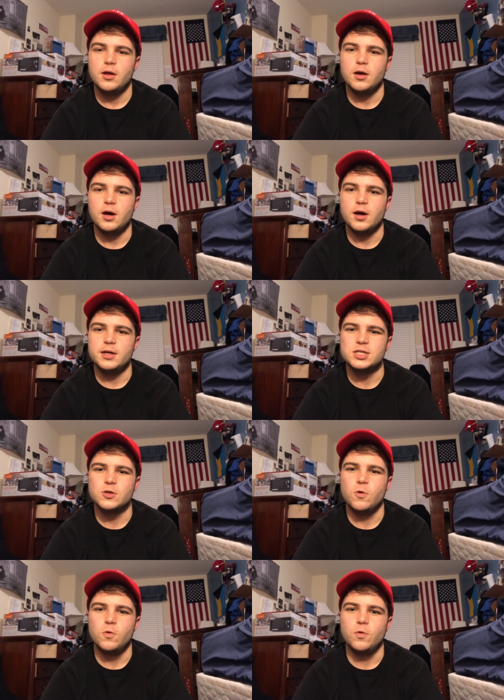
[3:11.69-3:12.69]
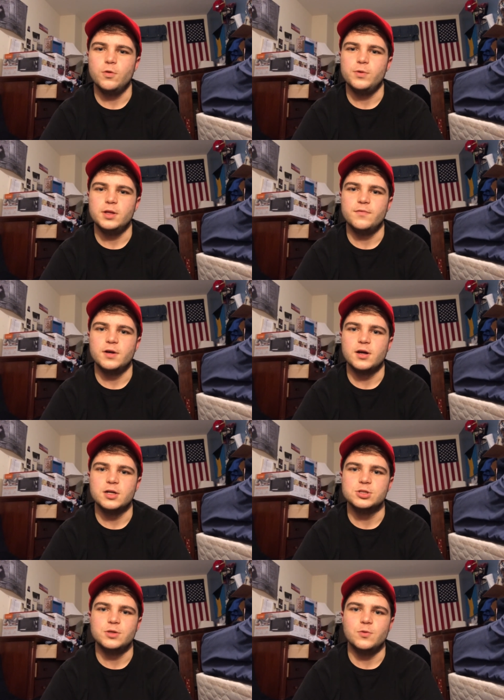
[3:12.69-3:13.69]
uh, it's so cool that we live in a
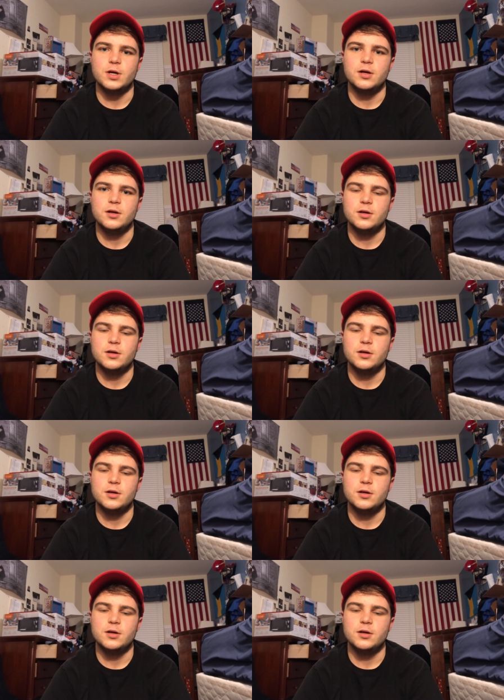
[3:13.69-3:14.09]
country where,